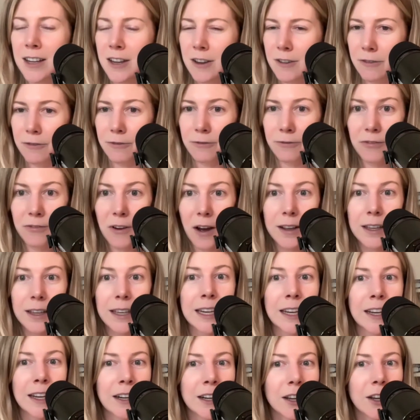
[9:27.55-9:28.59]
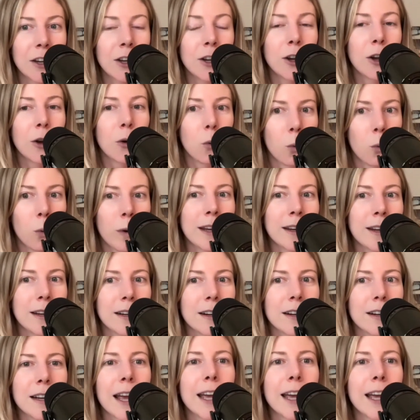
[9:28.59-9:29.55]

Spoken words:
fucking weird.